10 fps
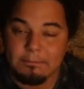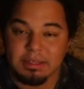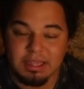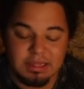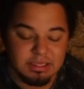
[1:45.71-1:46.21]

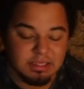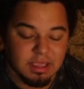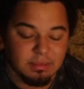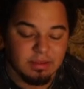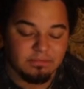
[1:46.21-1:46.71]
play this
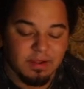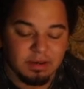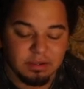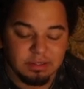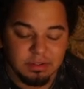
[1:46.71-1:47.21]
game and
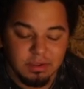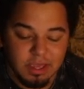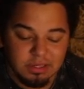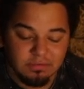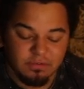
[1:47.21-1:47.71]
find good
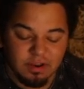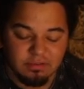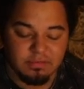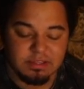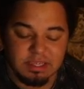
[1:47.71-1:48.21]
locations for
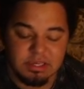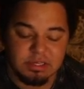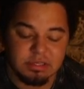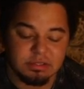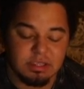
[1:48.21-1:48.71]

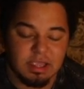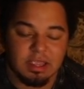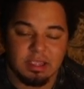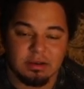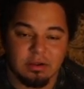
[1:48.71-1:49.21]
infestations
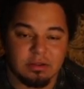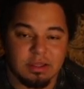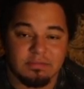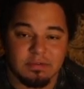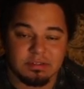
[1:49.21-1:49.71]
and all
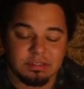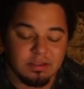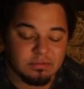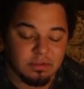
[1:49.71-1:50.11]
that fun stuff.